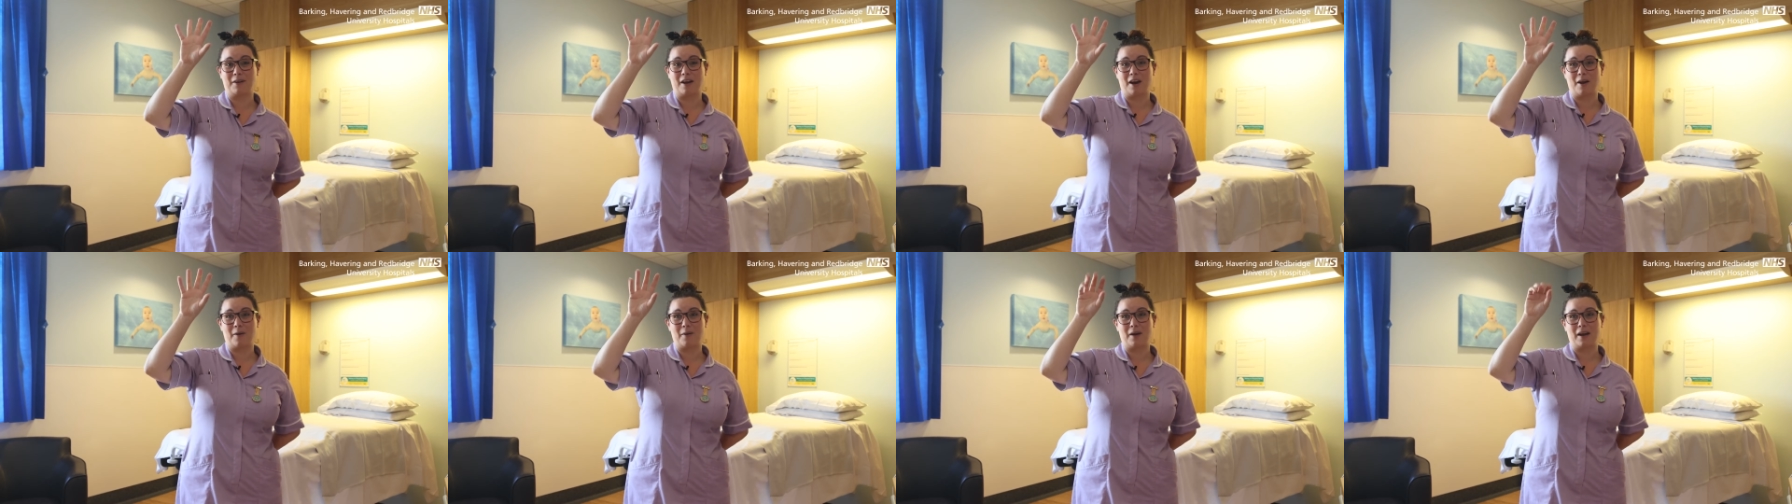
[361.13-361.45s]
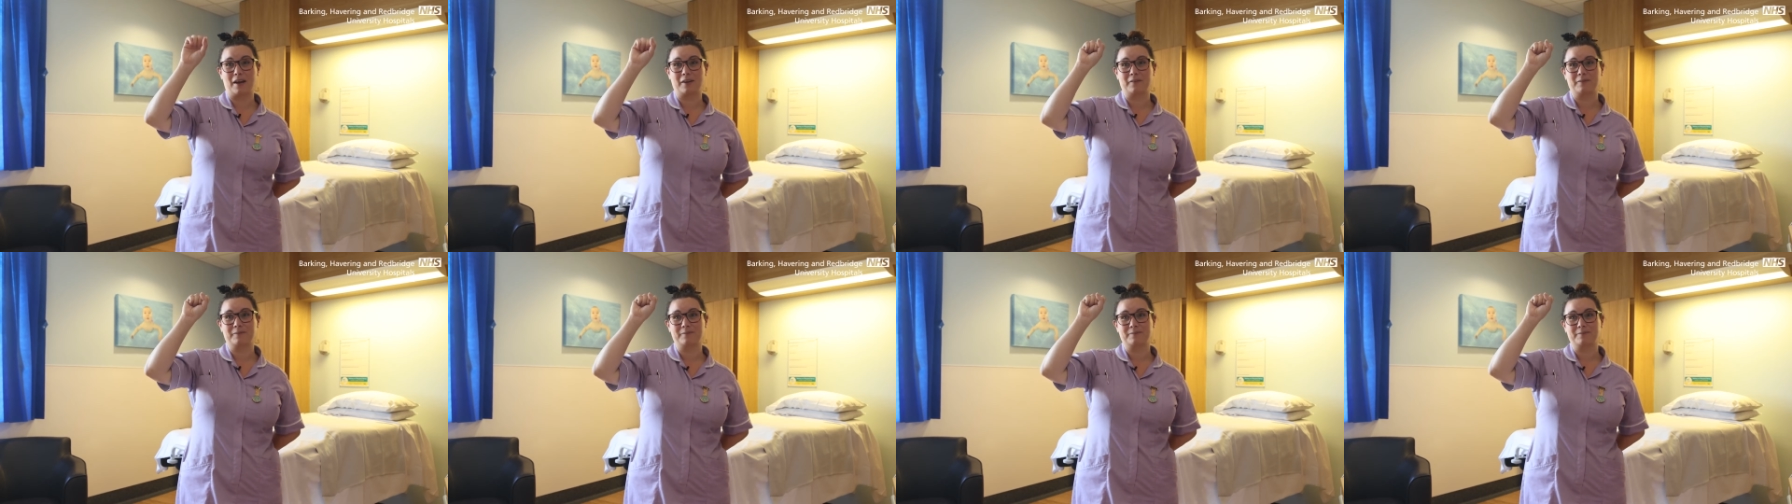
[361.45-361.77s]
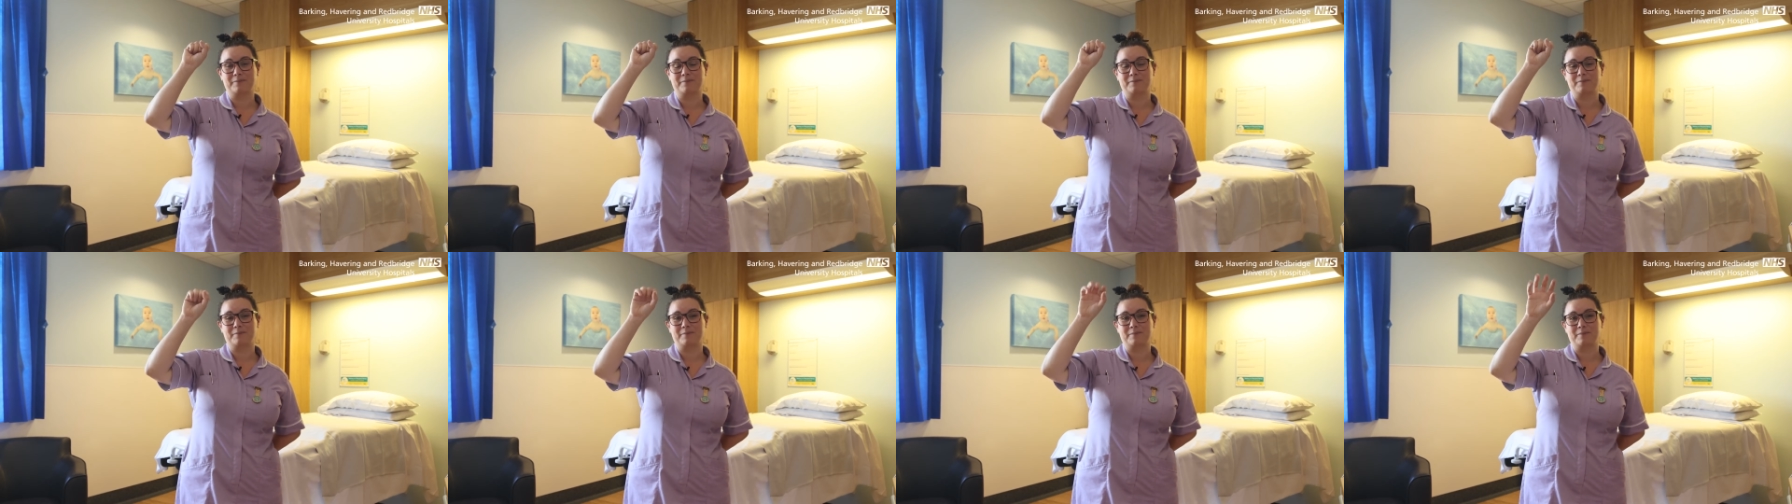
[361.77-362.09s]
going.
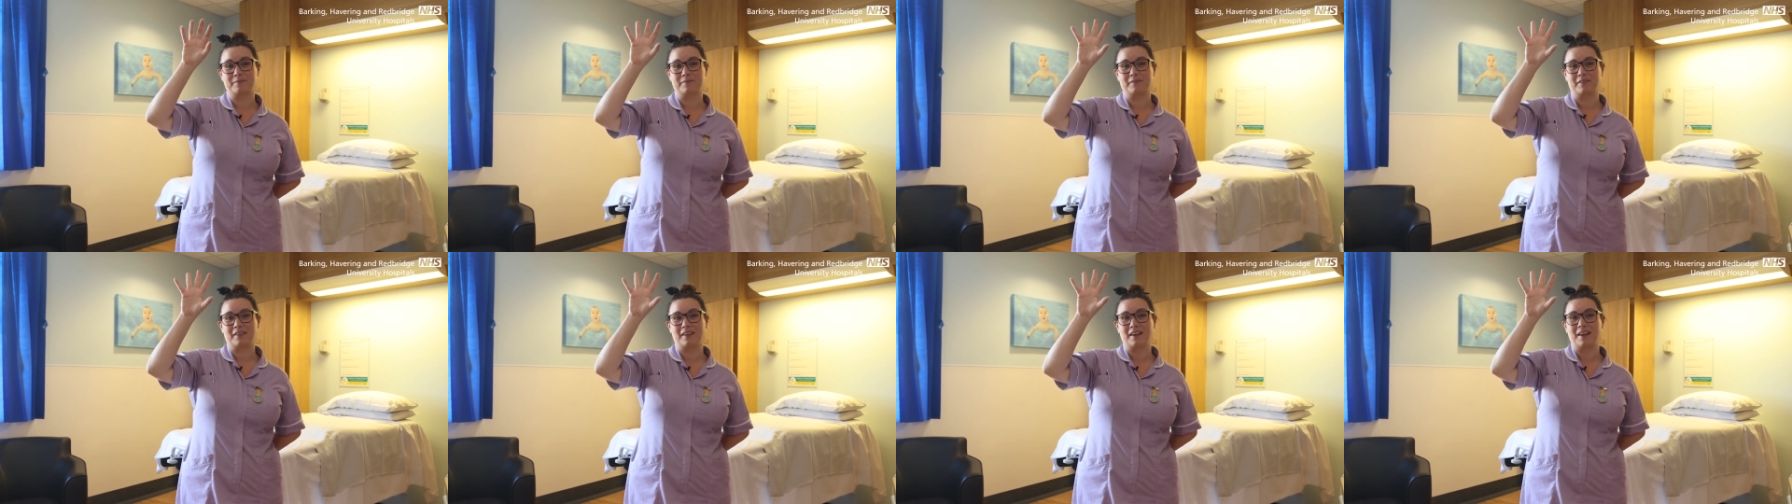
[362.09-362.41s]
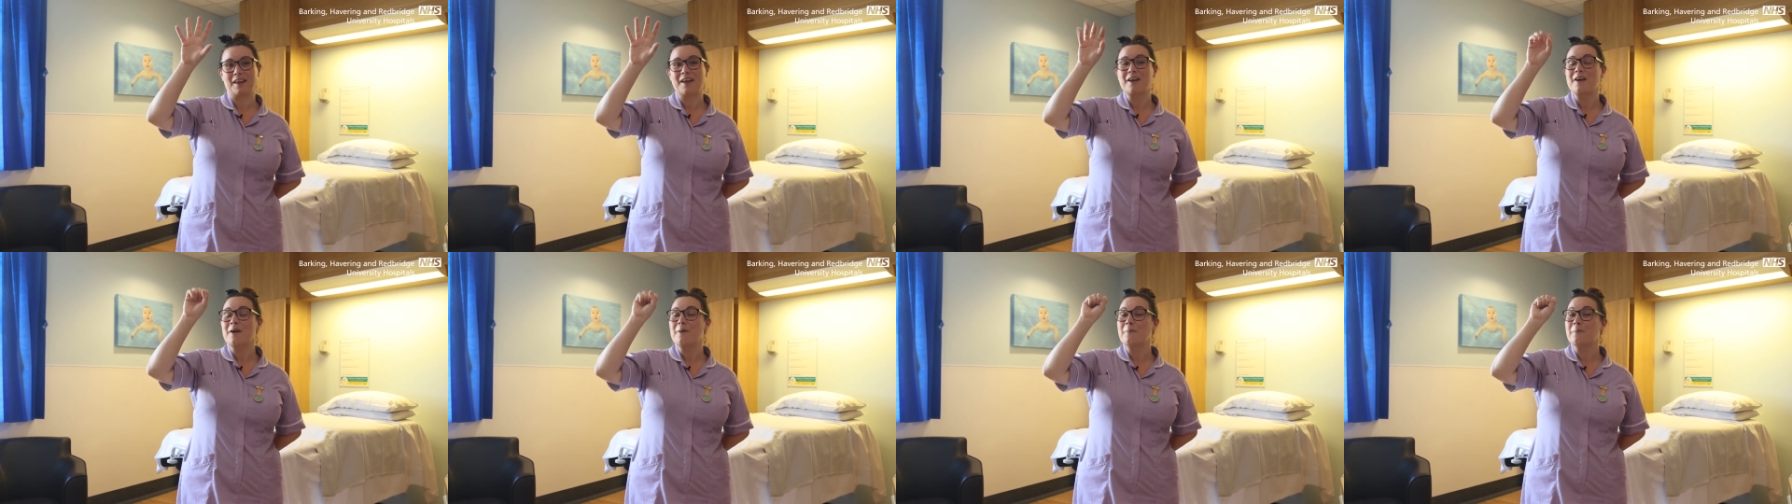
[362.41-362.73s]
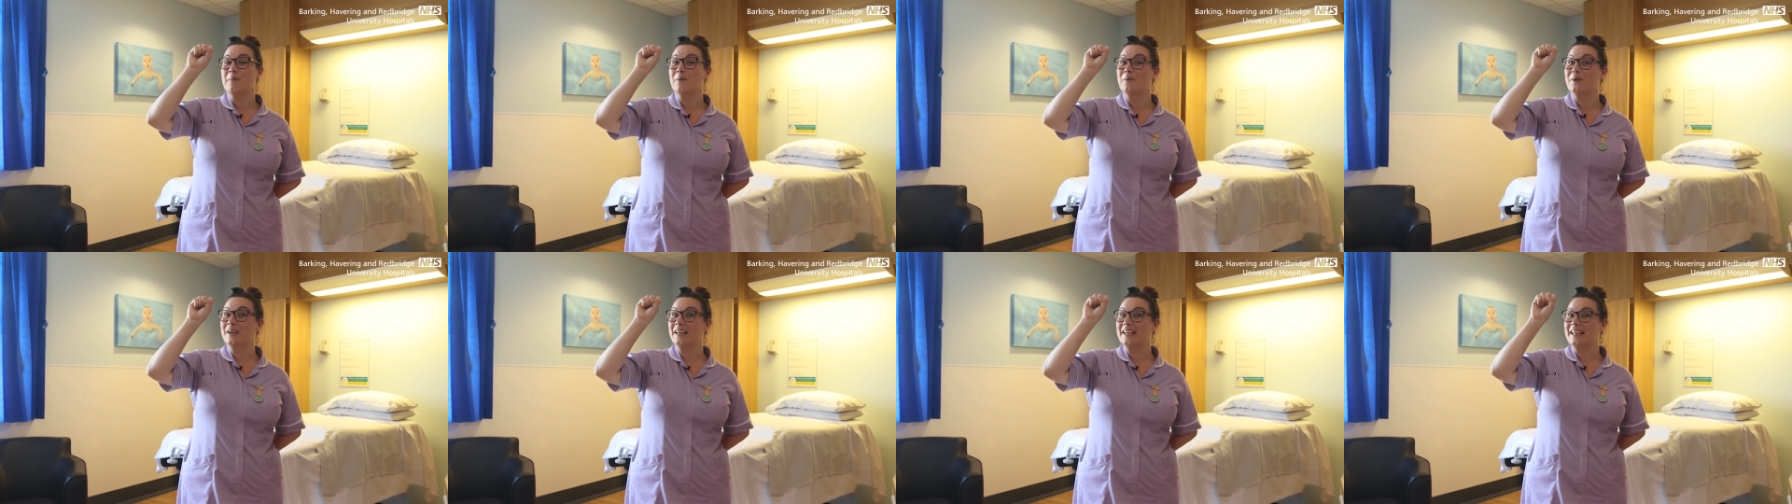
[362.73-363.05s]

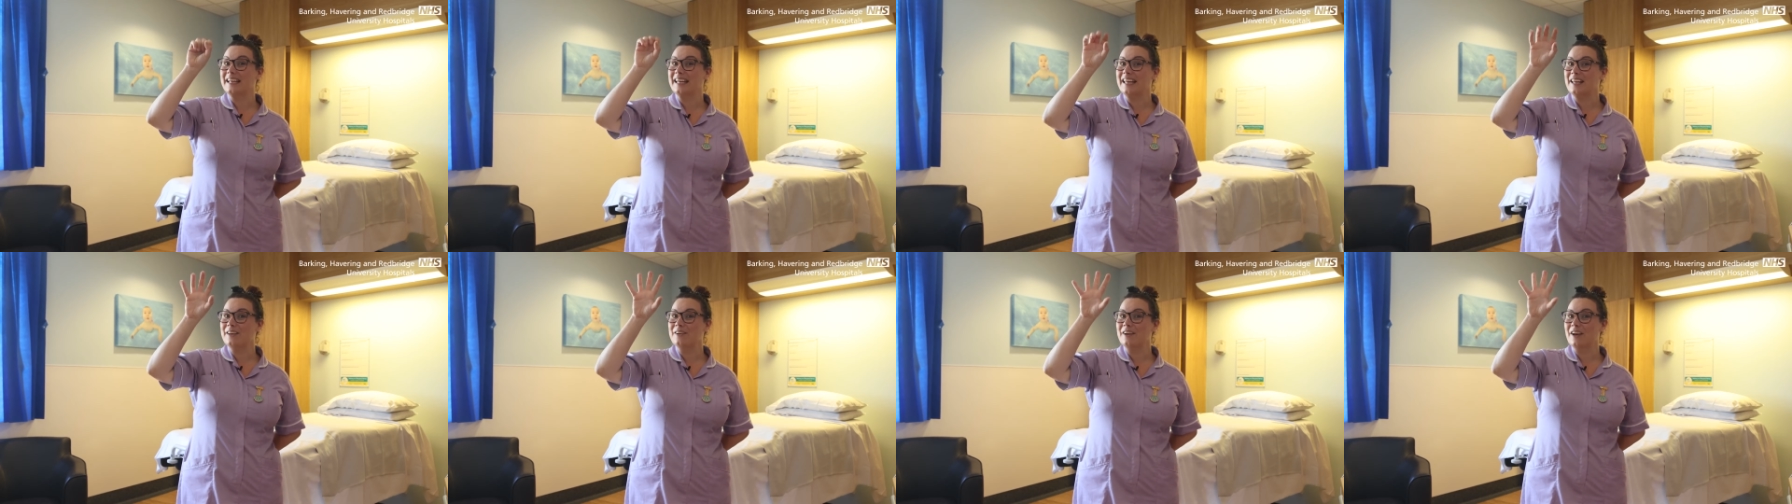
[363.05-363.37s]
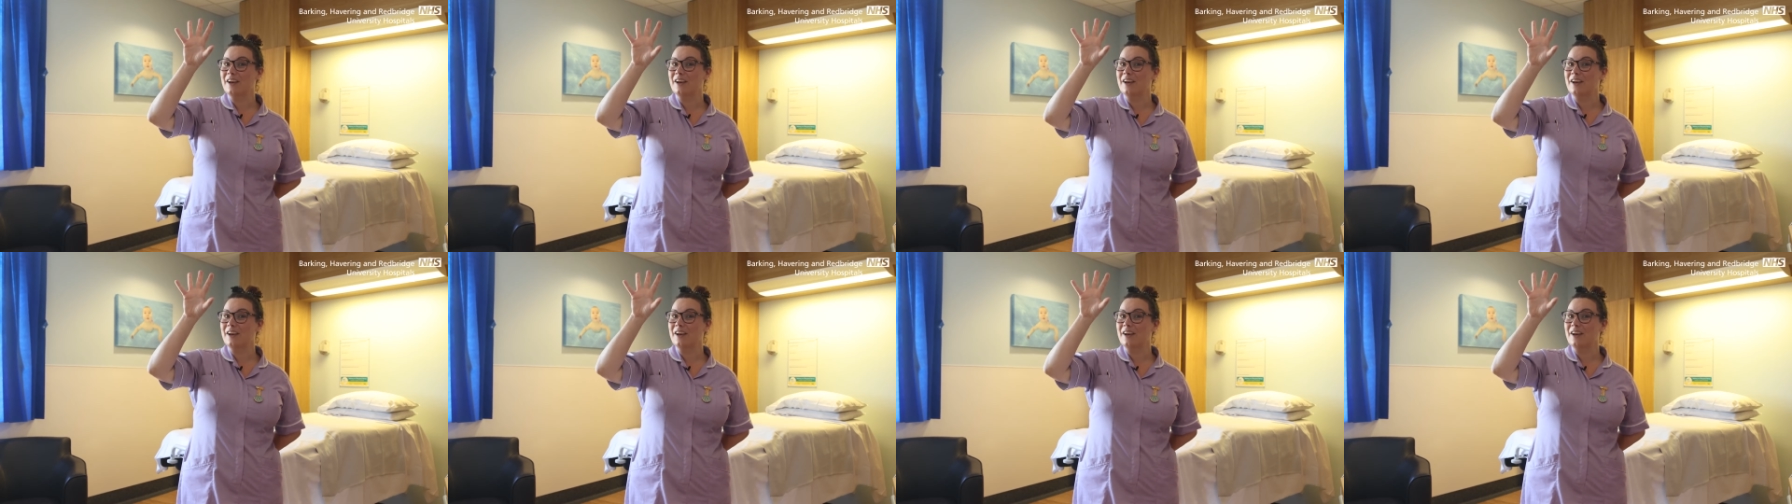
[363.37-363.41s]
But we're going to keep